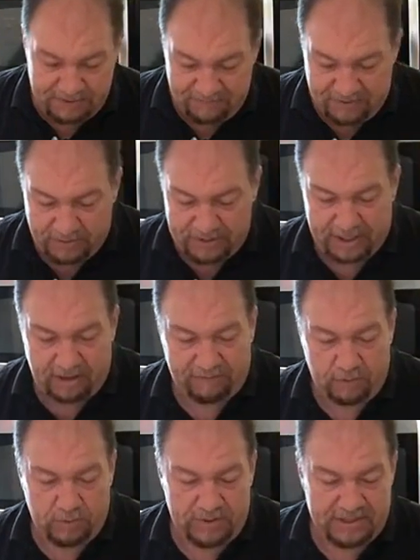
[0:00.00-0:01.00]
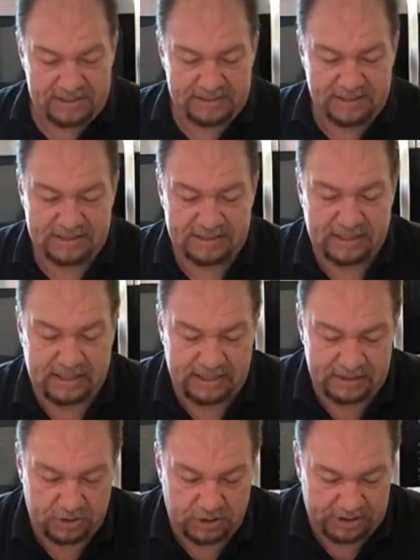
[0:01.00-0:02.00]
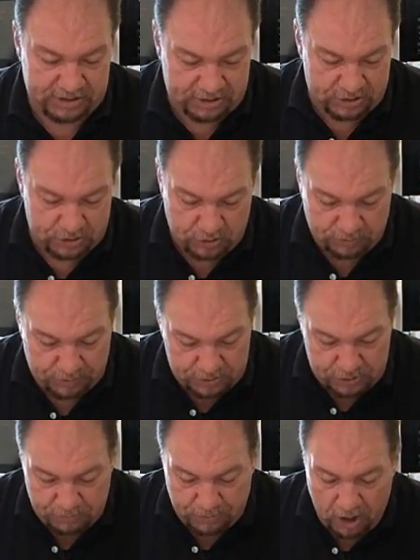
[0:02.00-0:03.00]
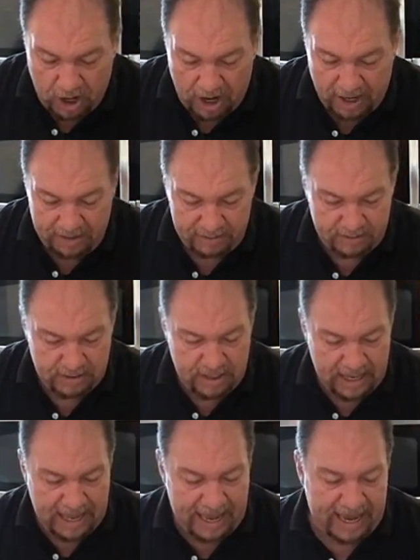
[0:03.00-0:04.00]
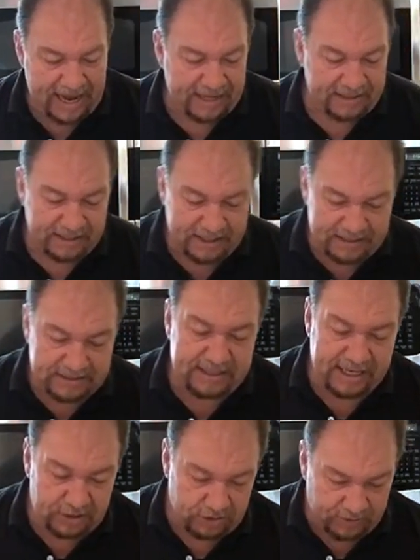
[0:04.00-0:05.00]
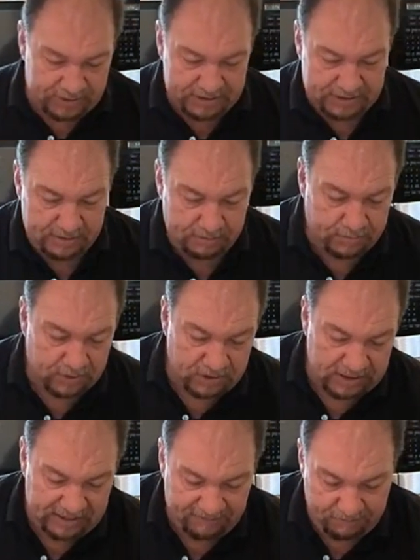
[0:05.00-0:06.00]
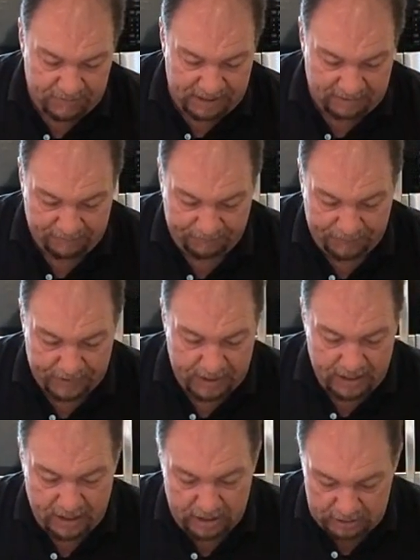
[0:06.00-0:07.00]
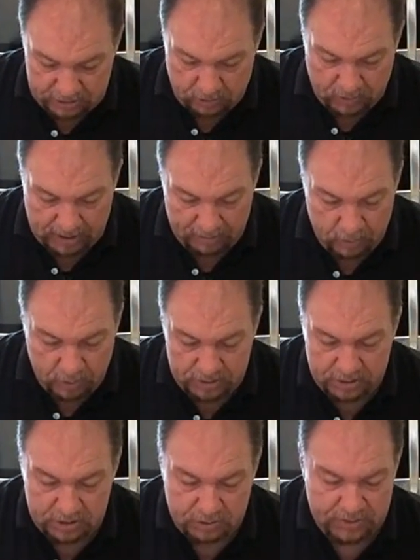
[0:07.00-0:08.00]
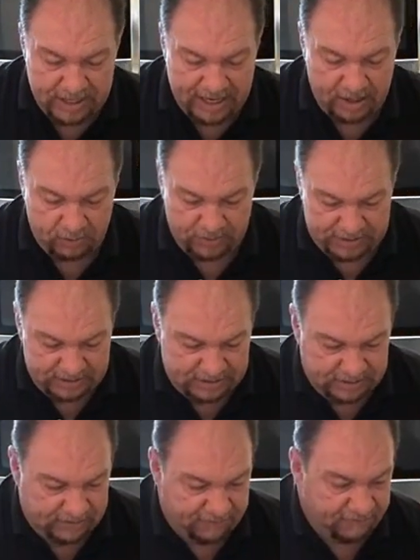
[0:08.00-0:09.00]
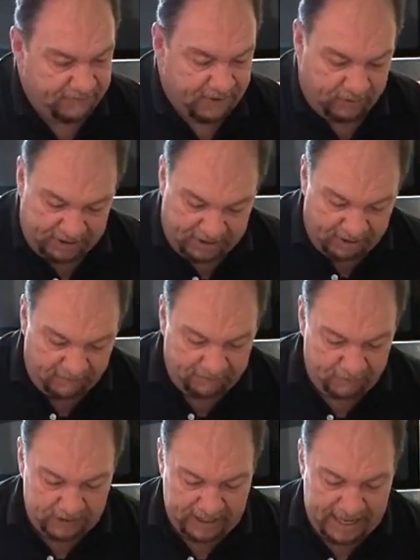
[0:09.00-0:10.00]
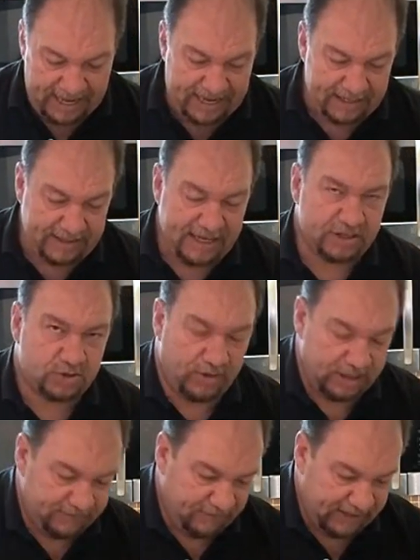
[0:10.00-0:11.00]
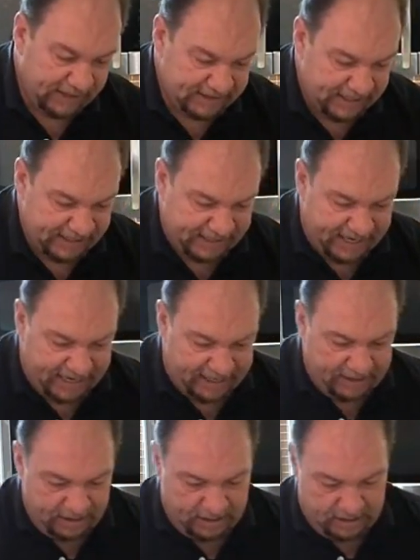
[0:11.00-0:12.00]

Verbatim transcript: be very careful with this. This custard is super super hot, and it's dangerous, believe me. So what I'm going to do now is very carefully and as gracefully as I can